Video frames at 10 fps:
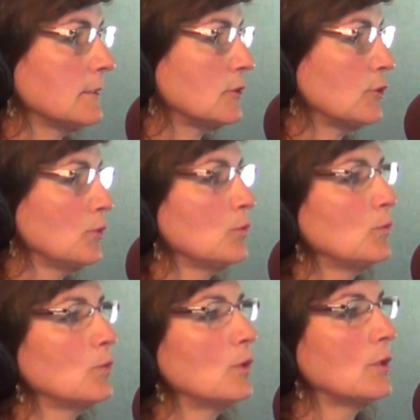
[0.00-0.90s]

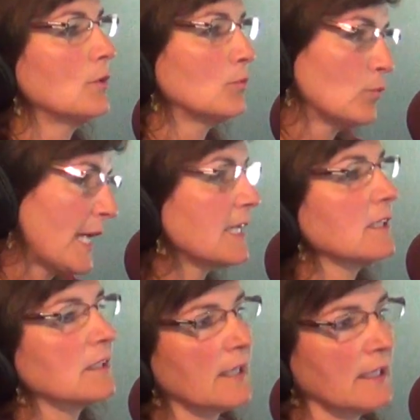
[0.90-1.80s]
to
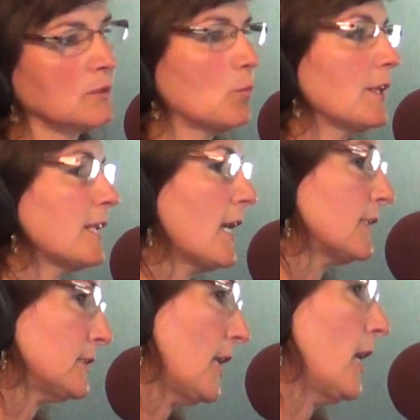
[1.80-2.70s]
regulate what
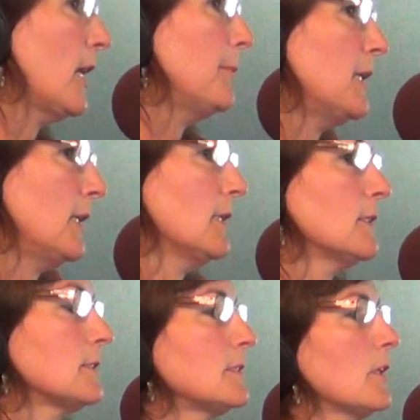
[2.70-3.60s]
that time is.